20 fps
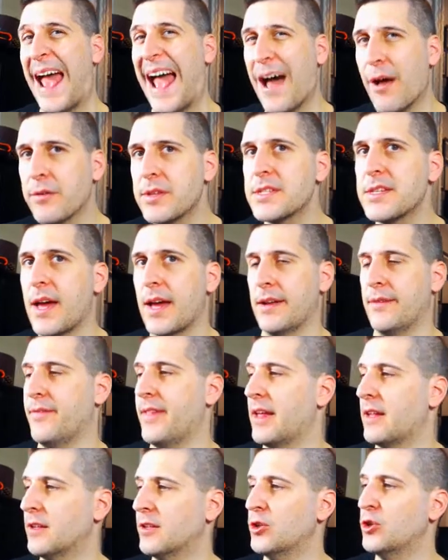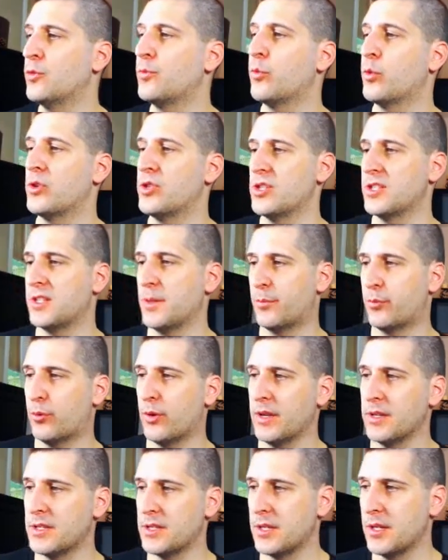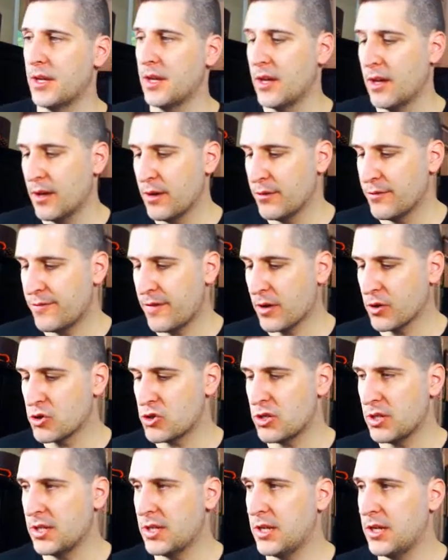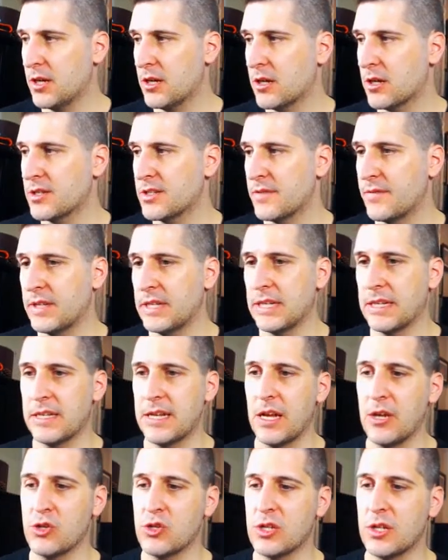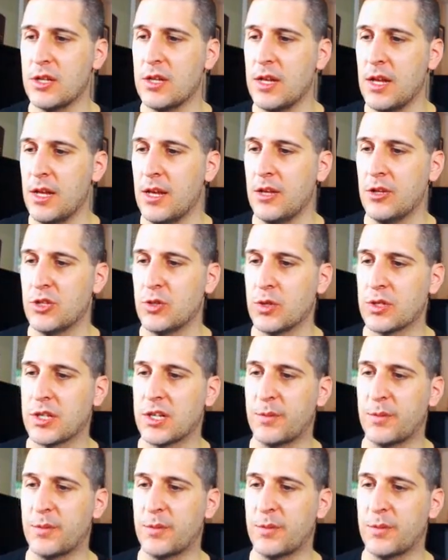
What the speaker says: outside of that loop, which is the print function here because of indentation. So it's going to